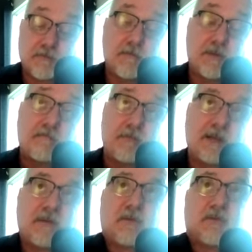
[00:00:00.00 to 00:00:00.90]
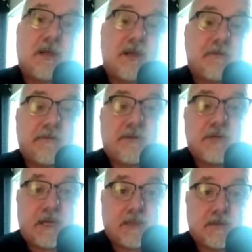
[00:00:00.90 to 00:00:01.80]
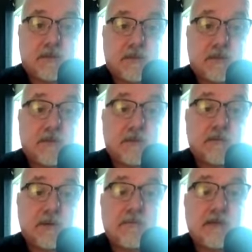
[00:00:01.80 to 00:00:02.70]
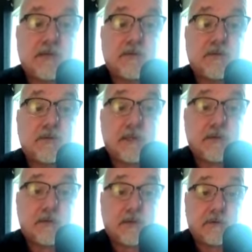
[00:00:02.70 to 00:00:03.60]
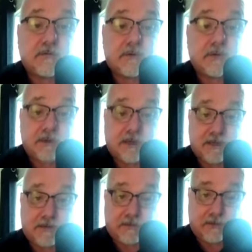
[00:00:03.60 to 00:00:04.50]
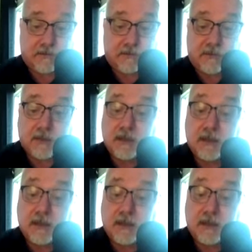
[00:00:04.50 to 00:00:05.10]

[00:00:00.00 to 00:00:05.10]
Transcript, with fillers: The best driver of change, the way we can truly transform ourselves,